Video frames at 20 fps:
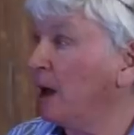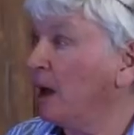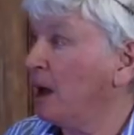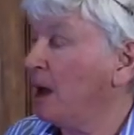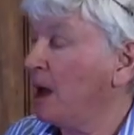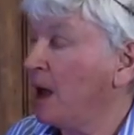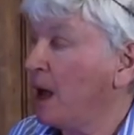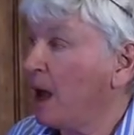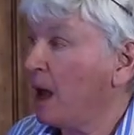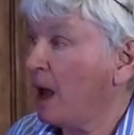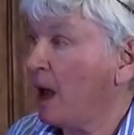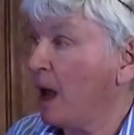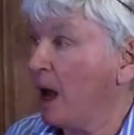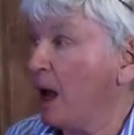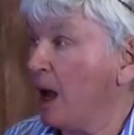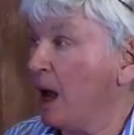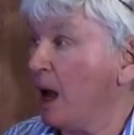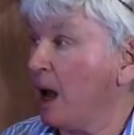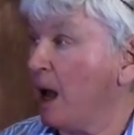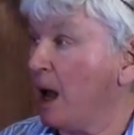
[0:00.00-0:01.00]
them.
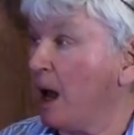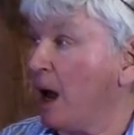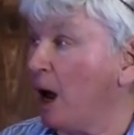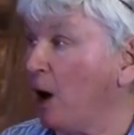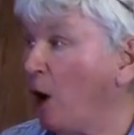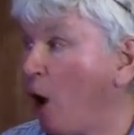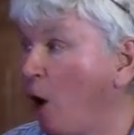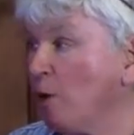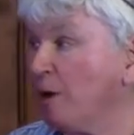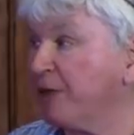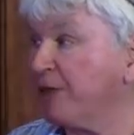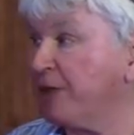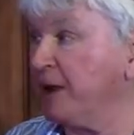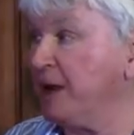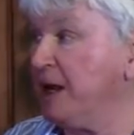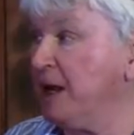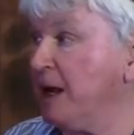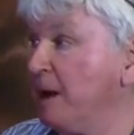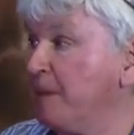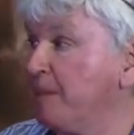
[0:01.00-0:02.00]
Along with
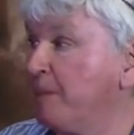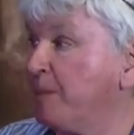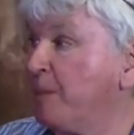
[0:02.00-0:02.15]
the